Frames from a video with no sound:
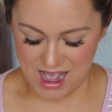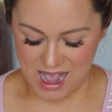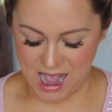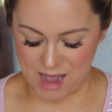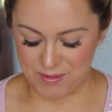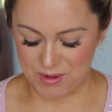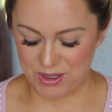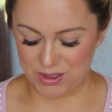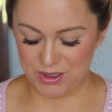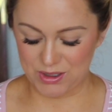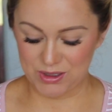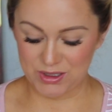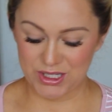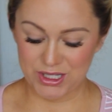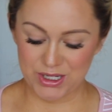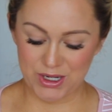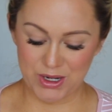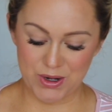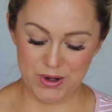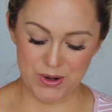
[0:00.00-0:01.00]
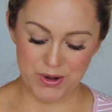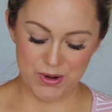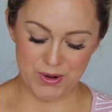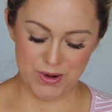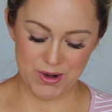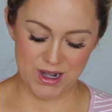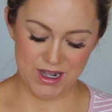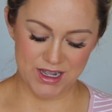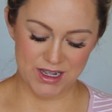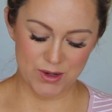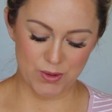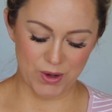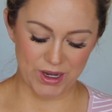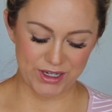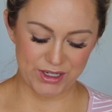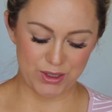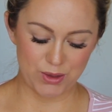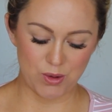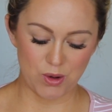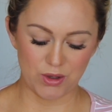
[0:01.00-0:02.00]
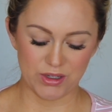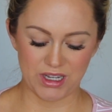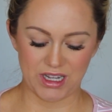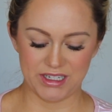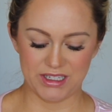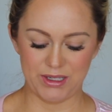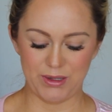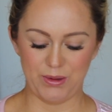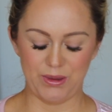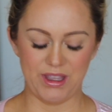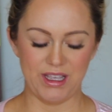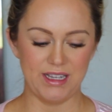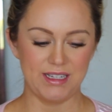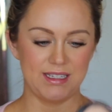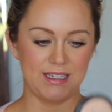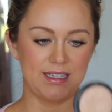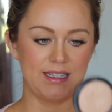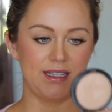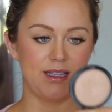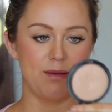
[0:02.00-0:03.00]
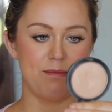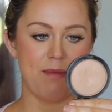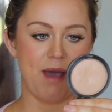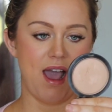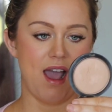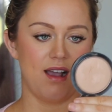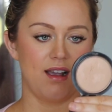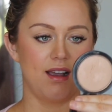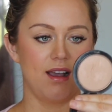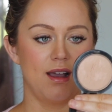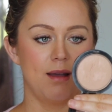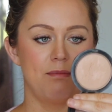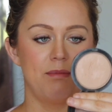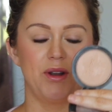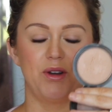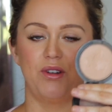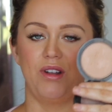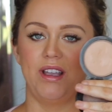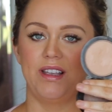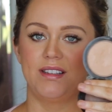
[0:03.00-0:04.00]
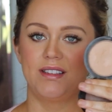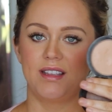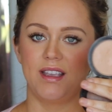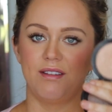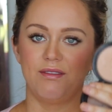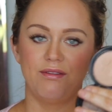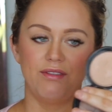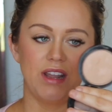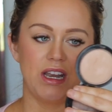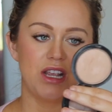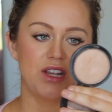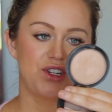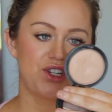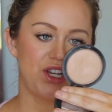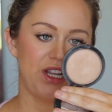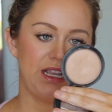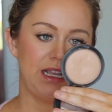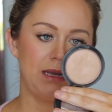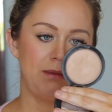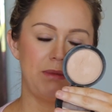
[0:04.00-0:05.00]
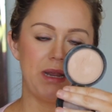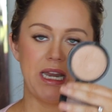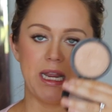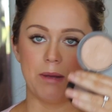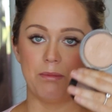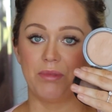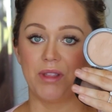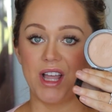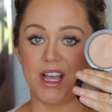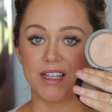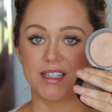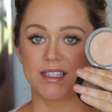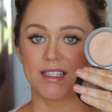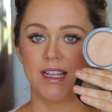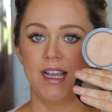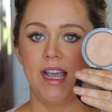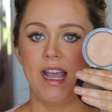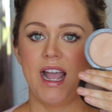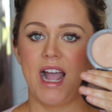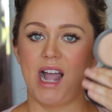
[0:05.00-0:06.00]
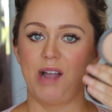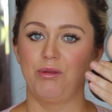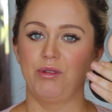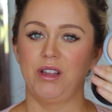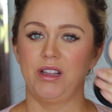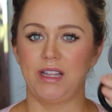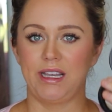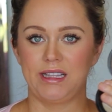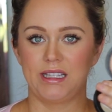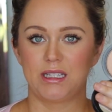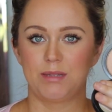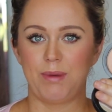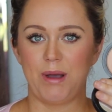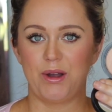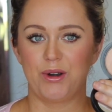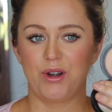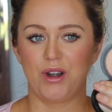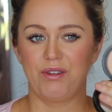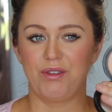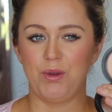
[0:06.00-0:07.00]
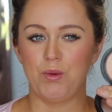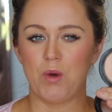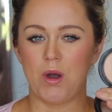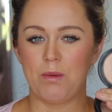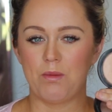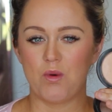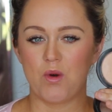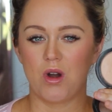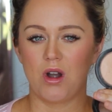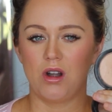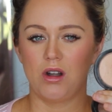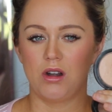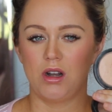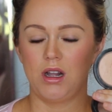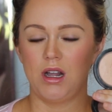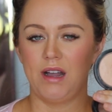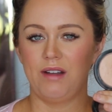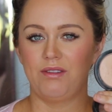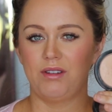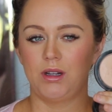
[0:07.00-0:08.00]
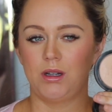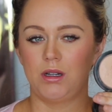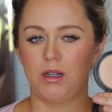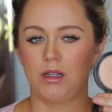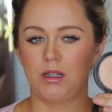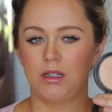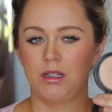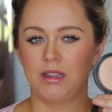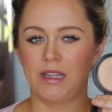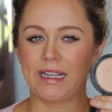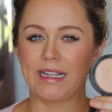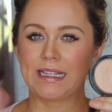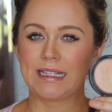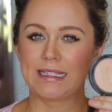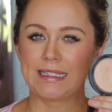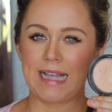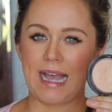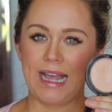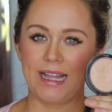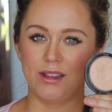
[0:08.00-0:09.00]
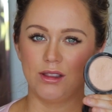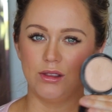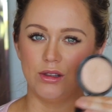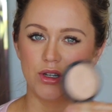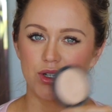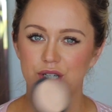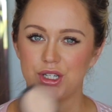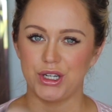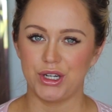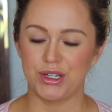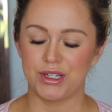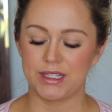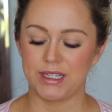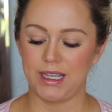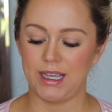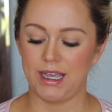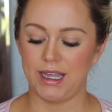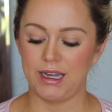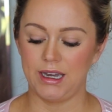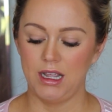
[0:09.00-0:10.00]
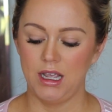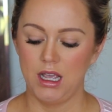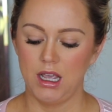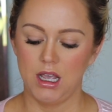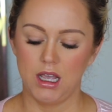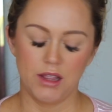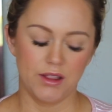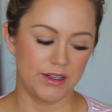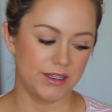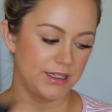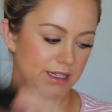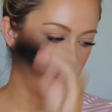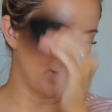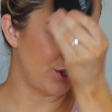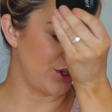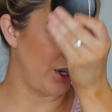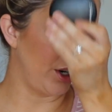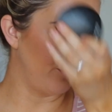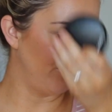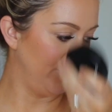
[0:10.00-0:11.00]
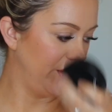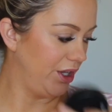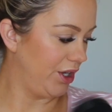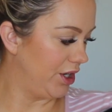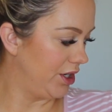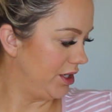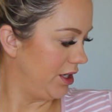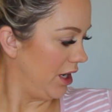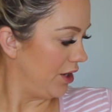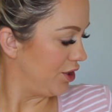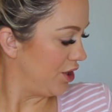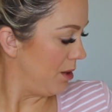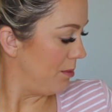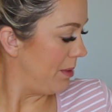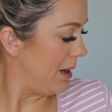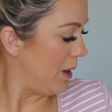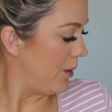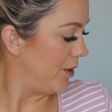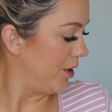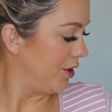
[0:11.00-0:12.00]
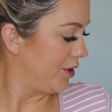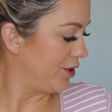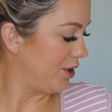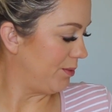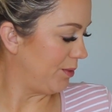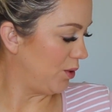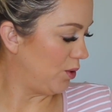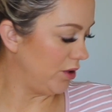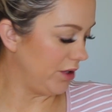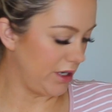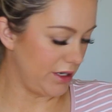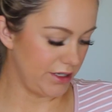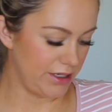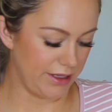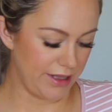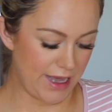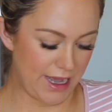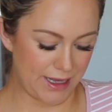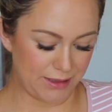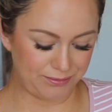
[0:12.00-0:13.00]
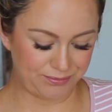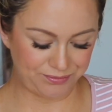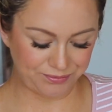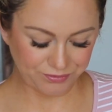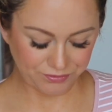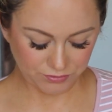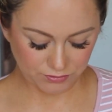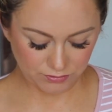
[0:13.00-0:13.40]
I'm also going to hold on to this. This is the MAC Mineralized Skin Finish in Medium Plus. I really like this powder if you want more of a like satin look to your skin. This is actually a really good touch-up powder, so I'm going to hold on to that.